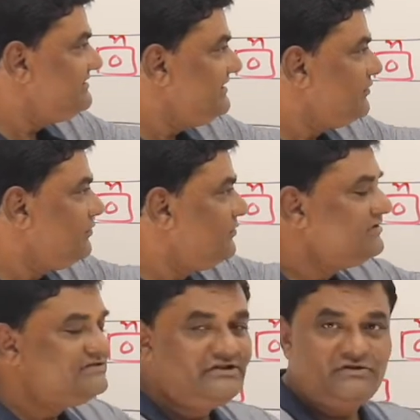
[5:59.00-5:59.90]
0.
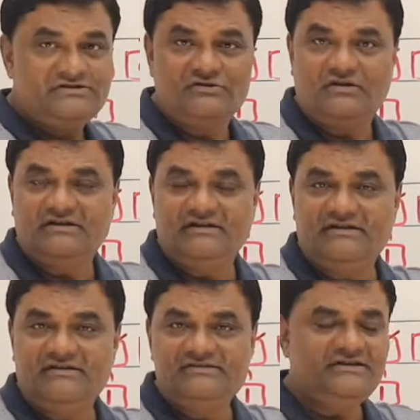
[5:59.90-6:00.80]
0 is not
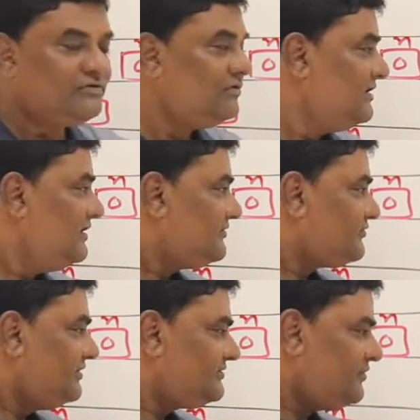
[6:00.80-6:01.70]
greater than 0.
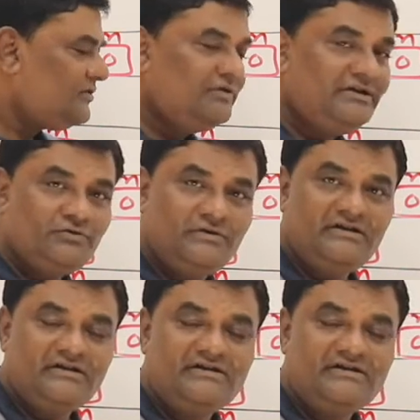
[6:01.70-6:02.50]
So it's not going to enter